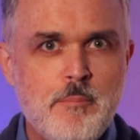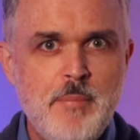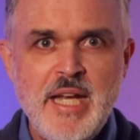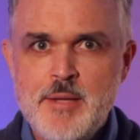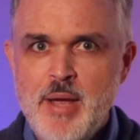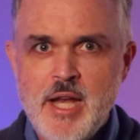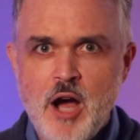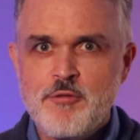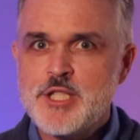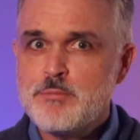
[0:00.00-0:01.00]
Many may
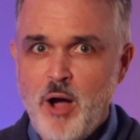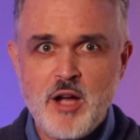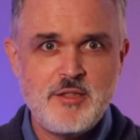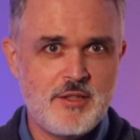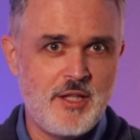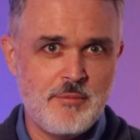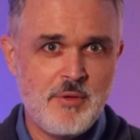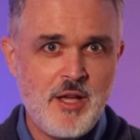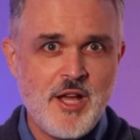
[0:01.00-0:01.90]
not respond to them.